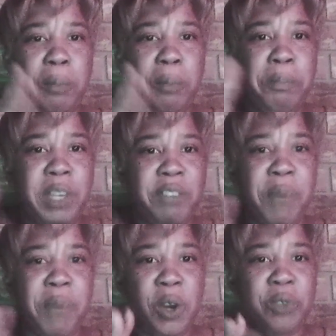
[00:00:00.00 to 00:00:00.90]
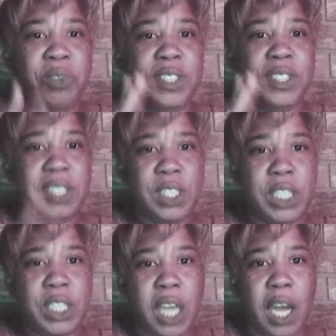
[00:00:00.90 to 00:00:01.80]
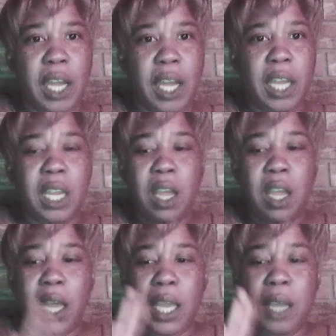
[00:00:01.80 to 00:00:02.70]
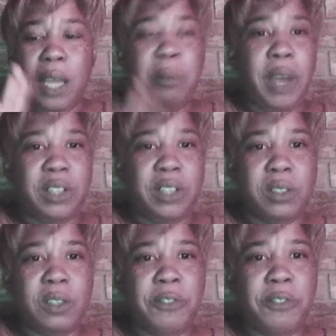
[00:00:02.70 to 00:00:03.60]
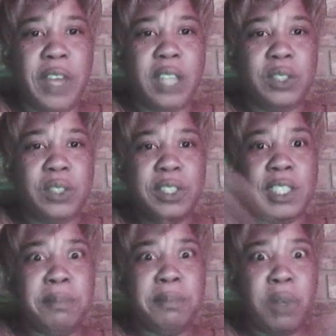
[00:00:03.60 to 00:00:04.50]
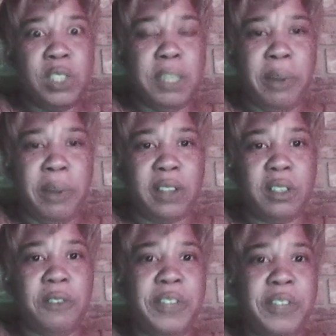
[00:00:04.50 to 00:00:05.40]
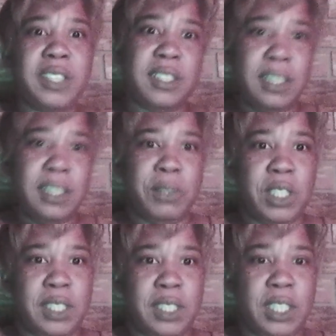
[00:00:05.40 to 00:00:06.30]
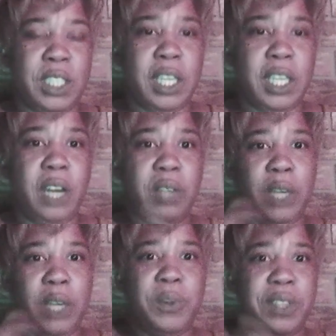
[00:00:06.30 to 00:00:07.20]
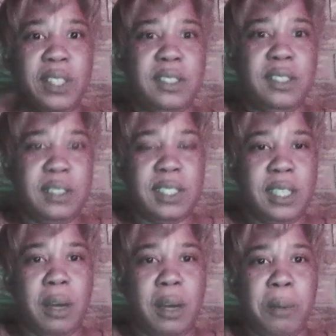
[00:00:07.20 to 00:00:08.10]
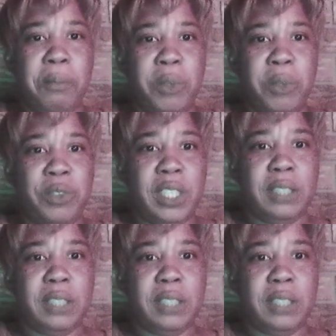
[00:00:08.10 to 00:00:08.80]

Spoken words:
bit of both with CGI and practical effects, or just mostly practical effects and some CGI like within this movie?